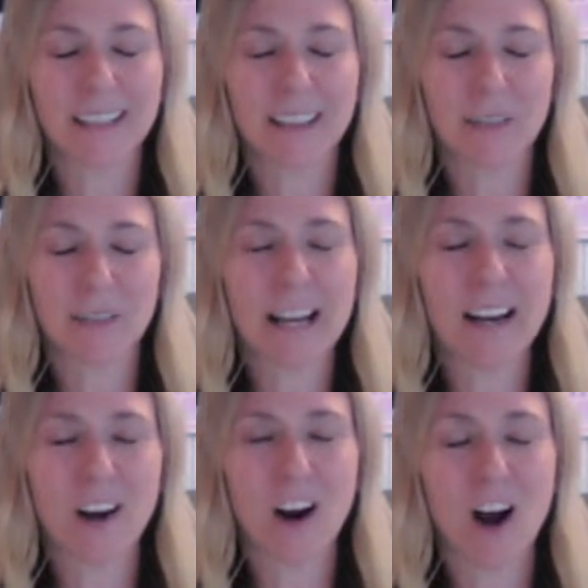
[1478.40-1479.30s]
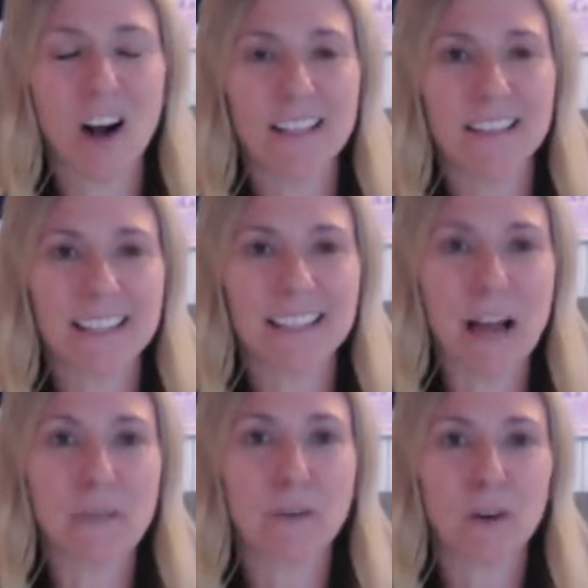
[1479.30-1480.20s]
the ringer on
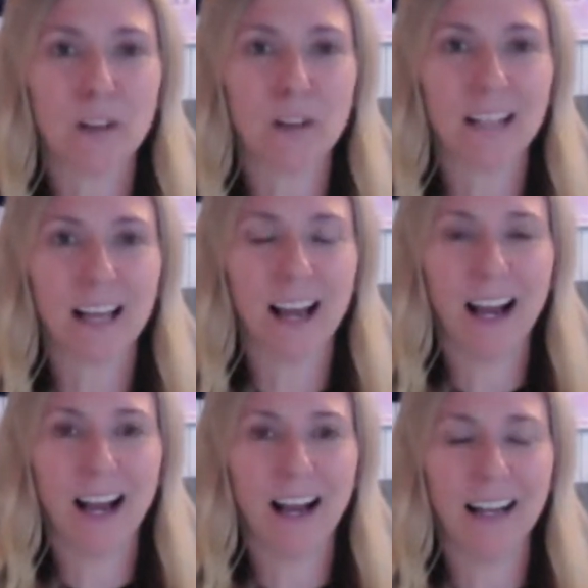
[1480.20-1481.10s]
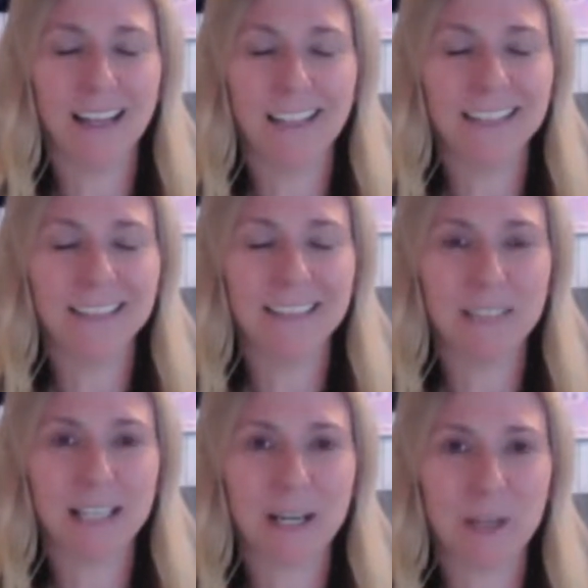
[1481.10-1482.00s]
several,
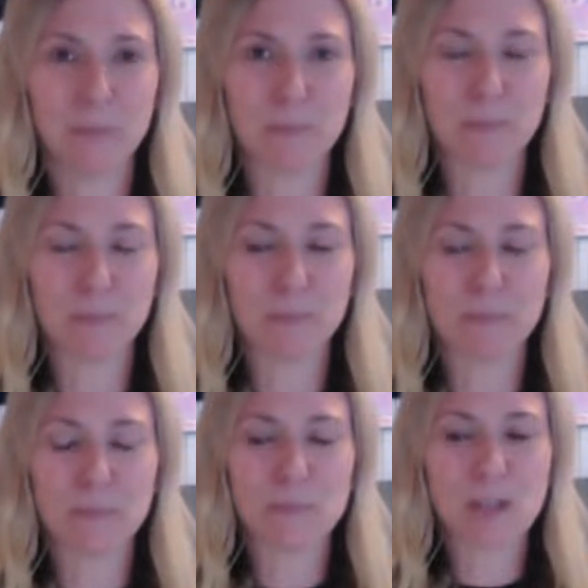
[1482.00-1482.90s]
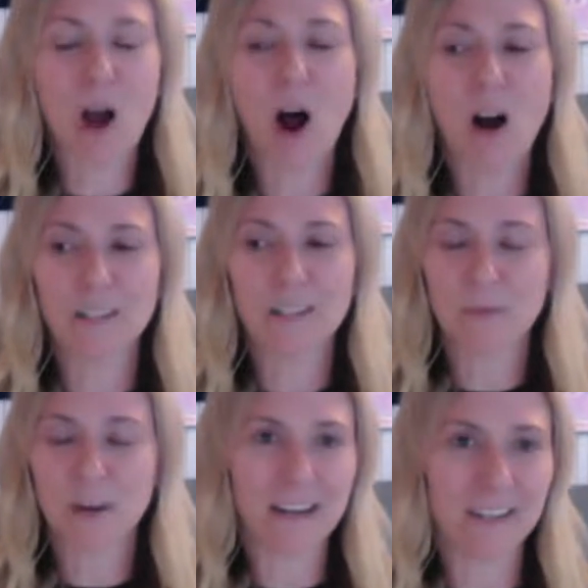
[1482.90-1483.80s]
you know, songs
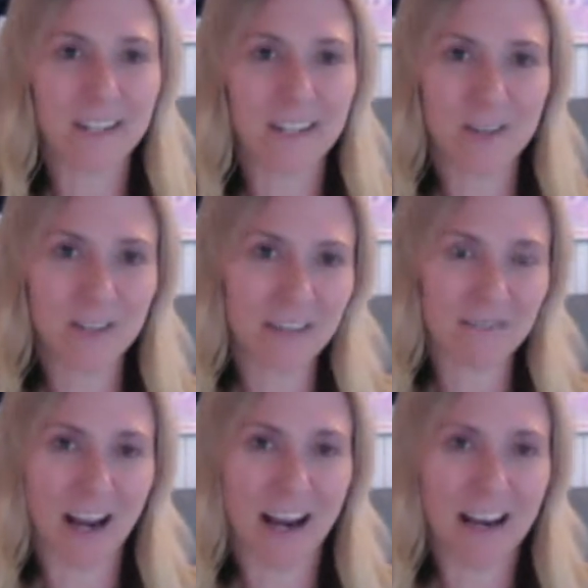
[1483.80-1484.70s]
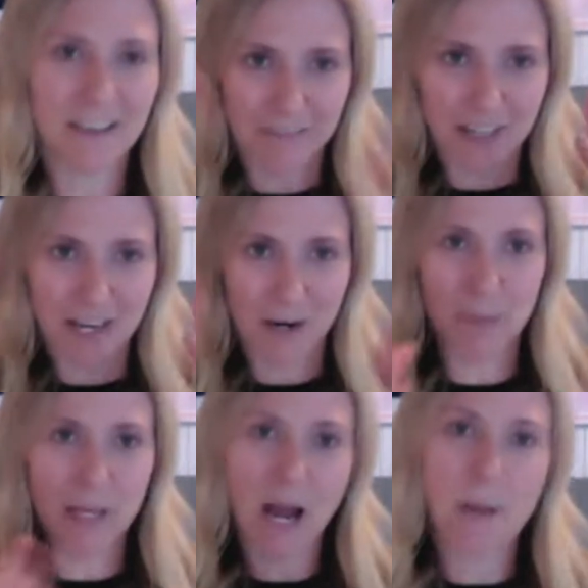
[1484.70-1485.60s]
where you just have to kind of, you know,
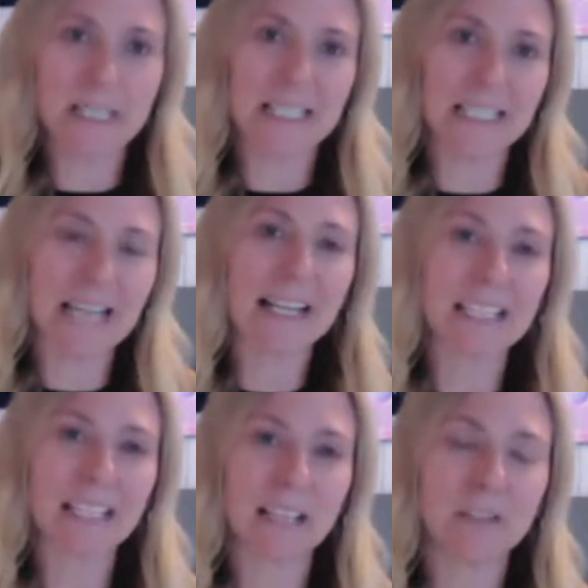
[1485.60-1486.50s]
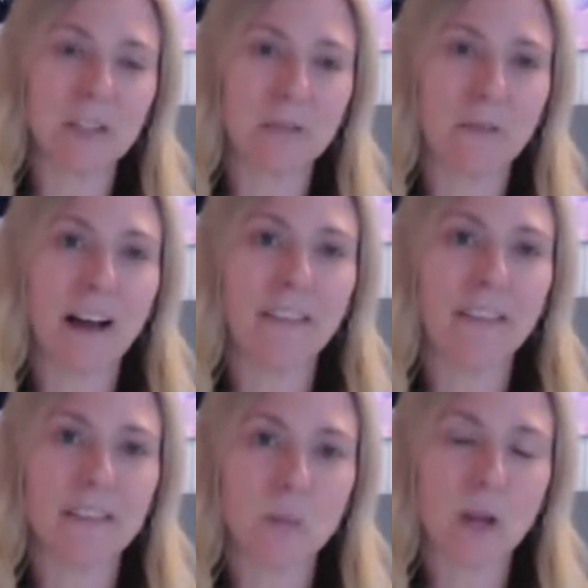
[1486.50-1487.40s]
become a detective to
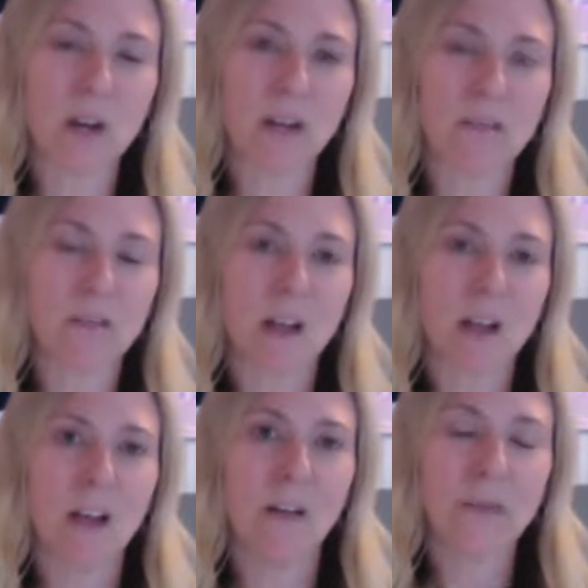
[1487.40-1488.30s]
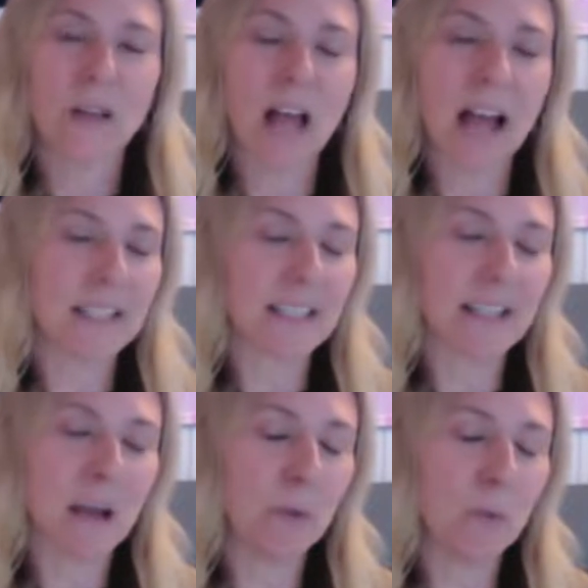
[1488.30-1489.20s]
find this, because the last thing
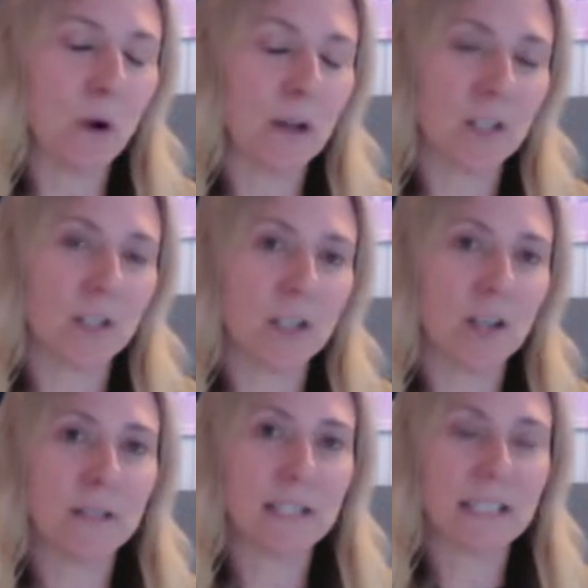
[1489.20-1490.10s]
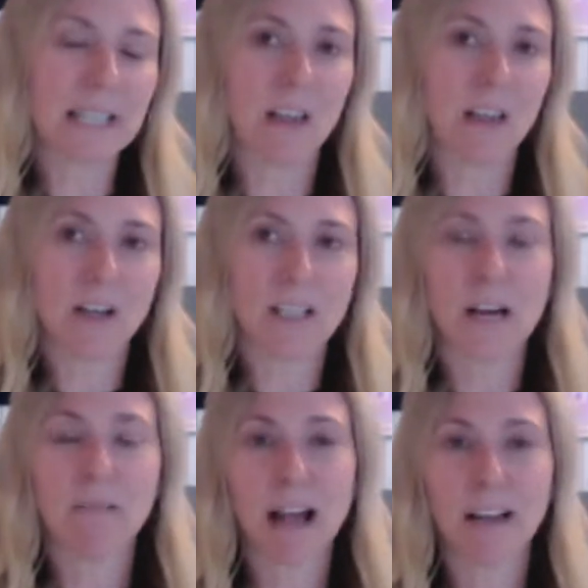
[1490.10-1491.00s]
that we want to do is tell our
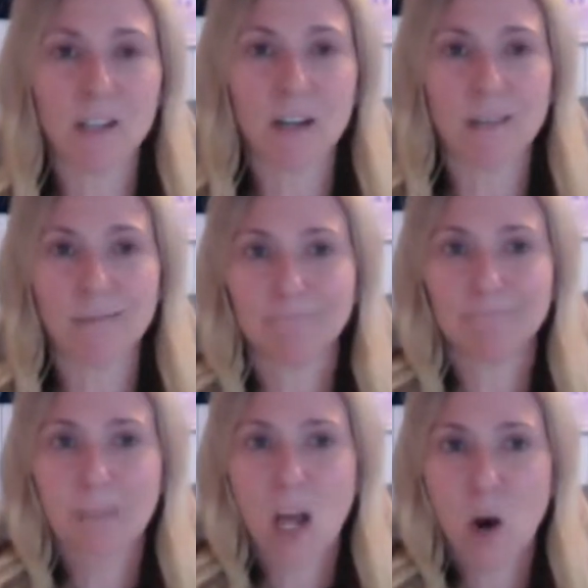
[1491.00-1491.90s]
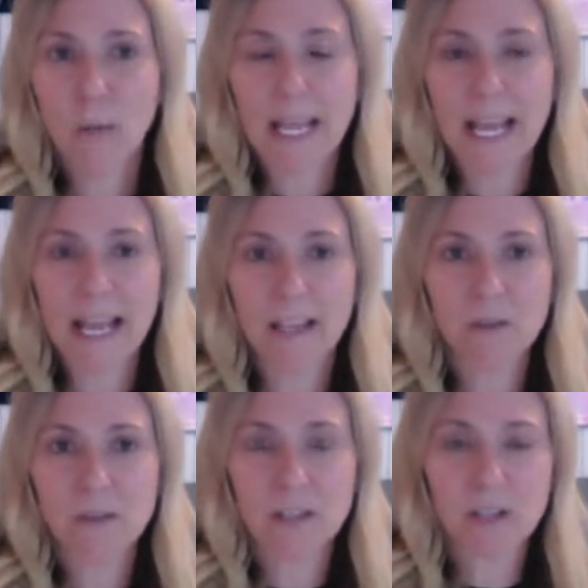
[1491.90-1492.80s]
director, no, we can't
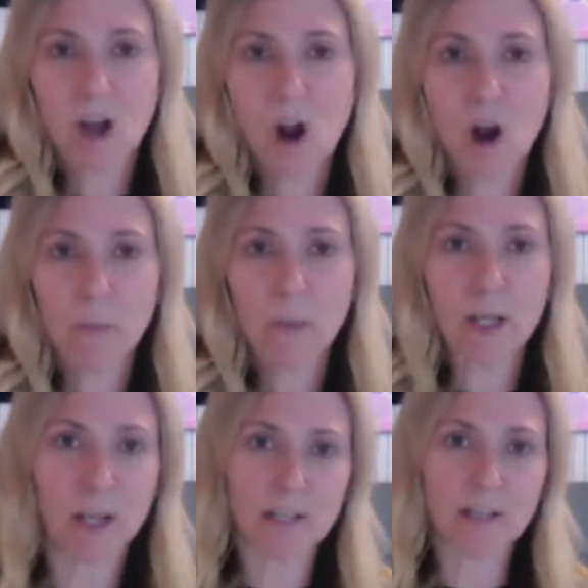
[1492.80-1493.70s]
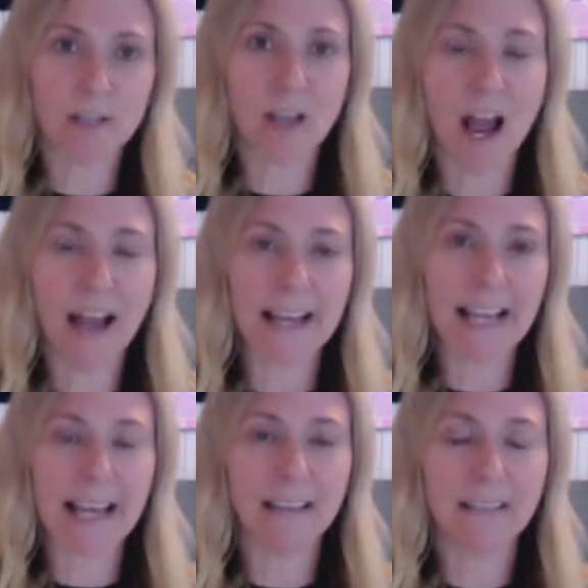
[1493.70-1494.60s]
use this song because I
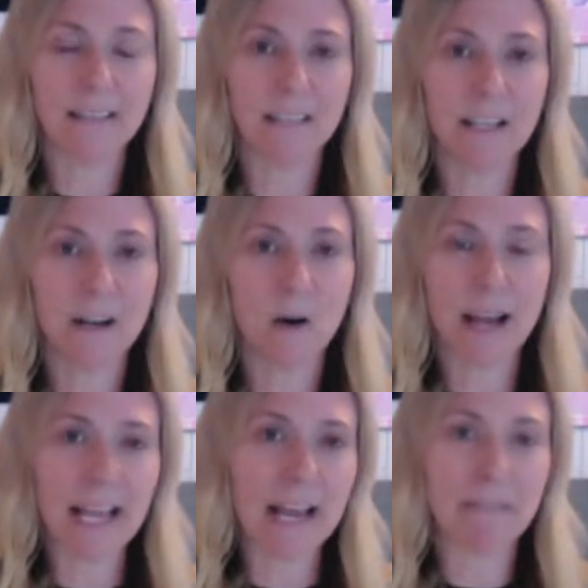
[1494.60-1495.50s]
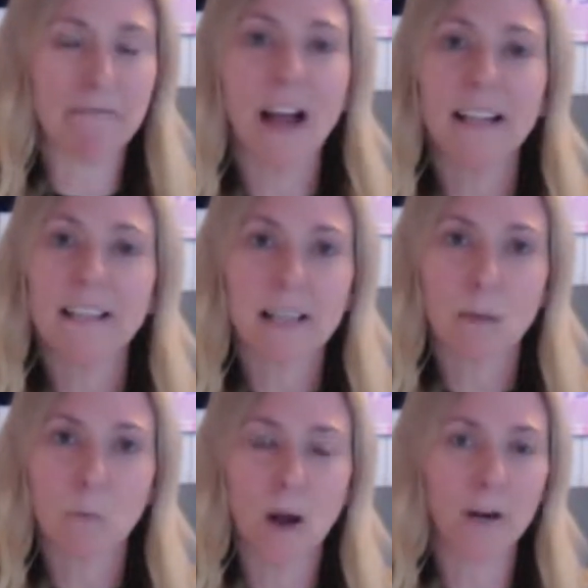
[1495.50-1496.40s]
can't find
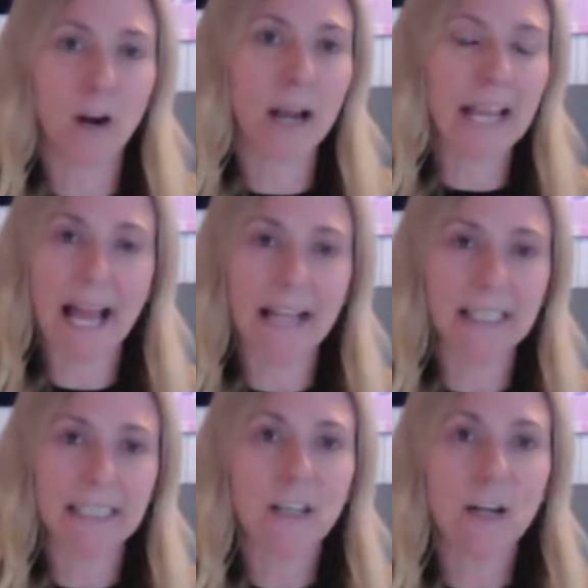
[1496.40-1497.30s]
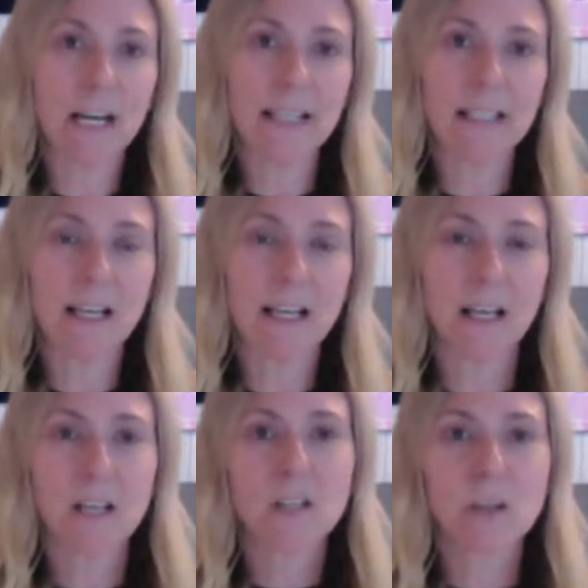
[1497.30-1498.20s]
someone or I can't clear it.
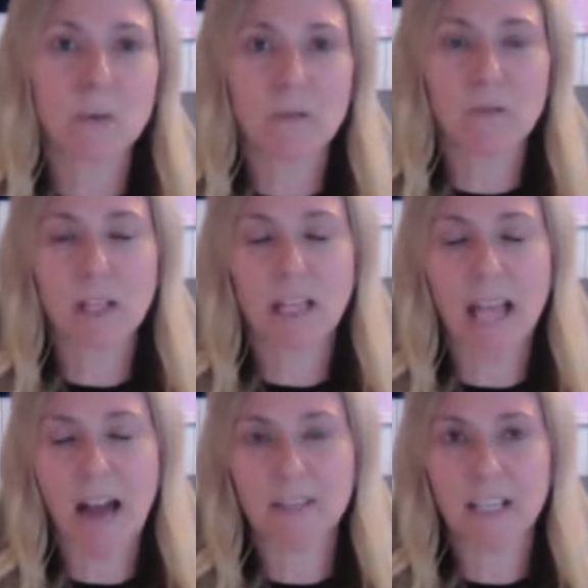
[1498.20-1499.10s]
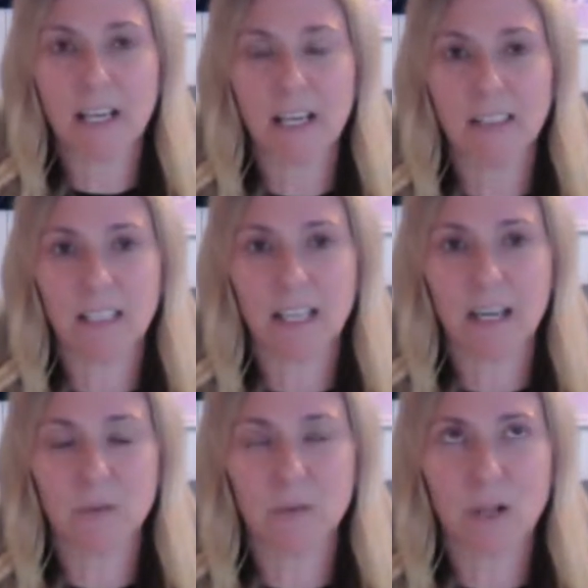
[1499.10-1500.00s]
So we really have to,
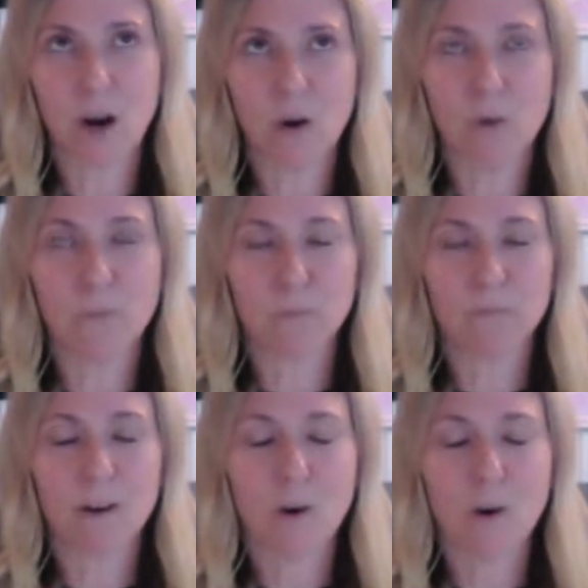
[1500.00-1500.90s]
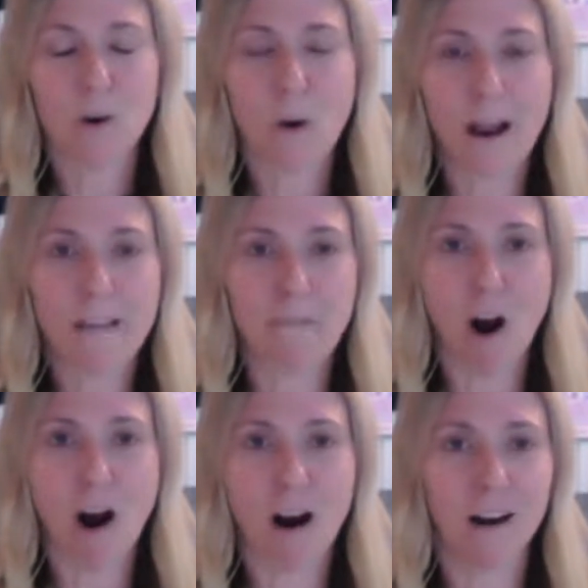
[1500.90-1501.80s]
go quite
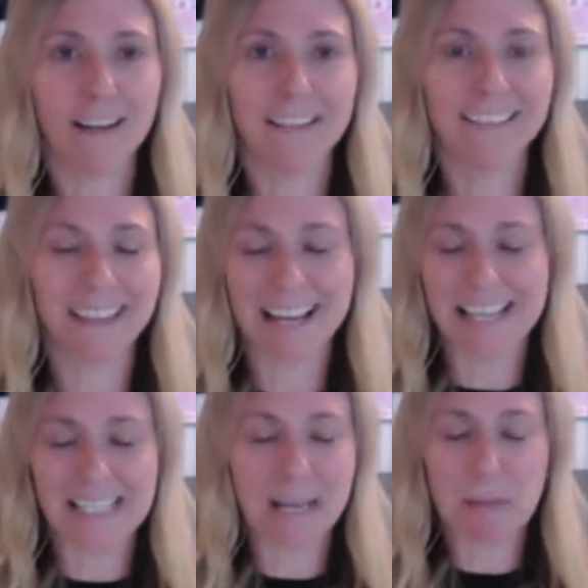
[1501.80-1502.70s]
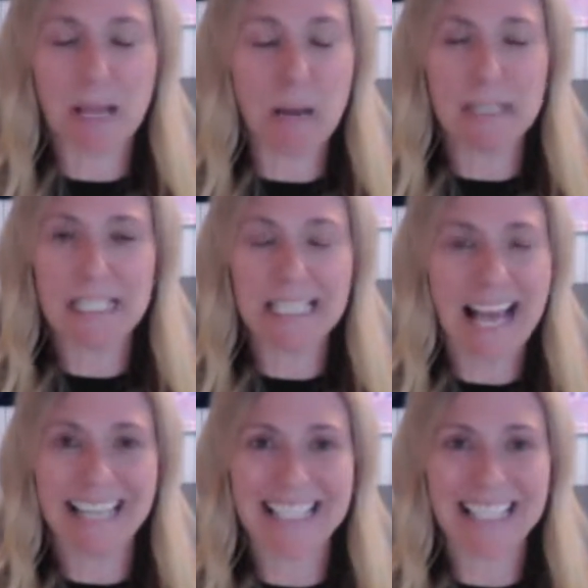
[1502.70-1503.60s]
far and, like I said, become a
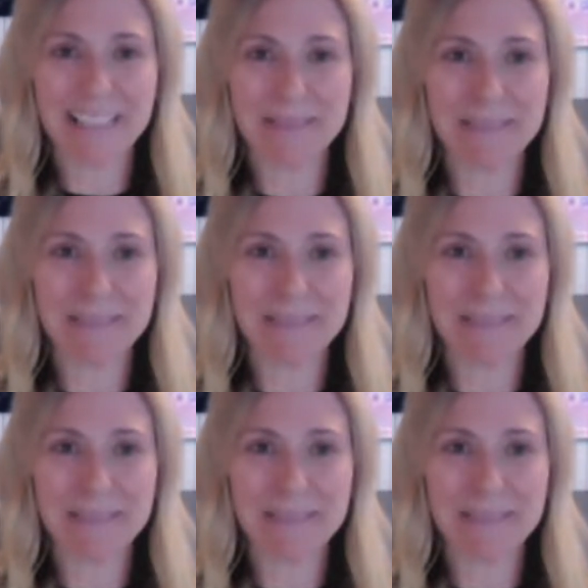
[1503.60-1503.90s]
detective